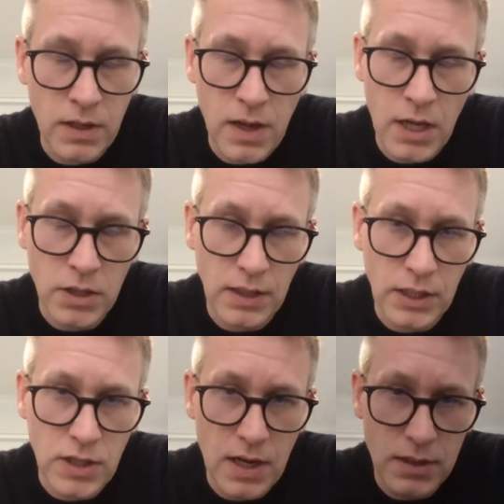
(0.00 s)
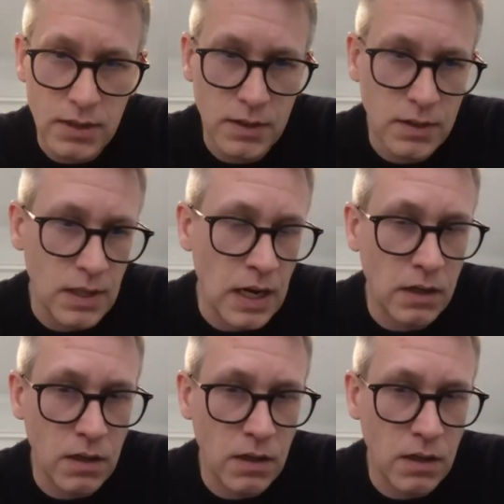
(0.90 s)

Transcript: Asian exchanges like